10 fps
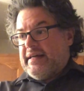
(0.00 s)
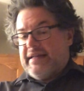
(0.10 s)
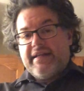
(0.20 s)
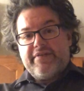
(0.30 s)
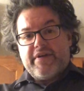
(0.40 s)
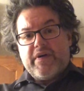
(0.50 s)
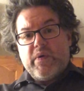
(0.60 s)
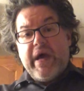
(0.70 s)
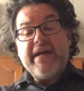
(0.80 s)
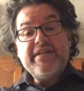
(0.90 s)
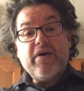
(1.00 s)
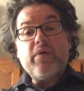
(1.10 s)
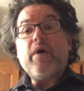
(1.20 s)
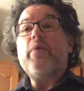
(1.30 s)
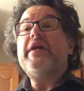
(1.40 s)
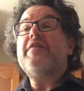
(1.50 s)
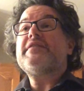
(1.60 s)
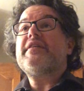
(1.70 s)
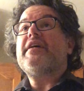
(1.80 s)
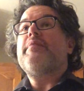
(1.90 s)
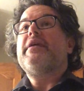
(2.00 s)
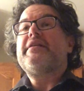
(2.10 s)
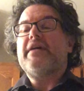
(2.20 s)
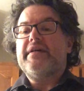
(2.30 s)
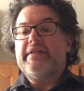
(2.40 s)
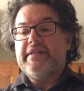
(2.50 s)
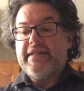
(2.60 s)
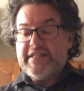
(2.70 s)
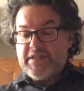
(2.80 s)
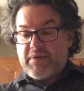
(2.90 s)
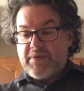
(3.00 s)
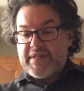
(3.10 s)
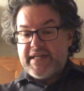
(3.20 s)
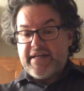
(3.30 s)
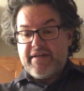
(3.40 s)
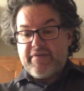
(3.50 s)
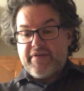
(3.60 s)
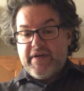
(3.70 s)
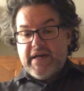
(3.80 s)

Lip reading: liver. And and here's the thing this is what I was thinking of.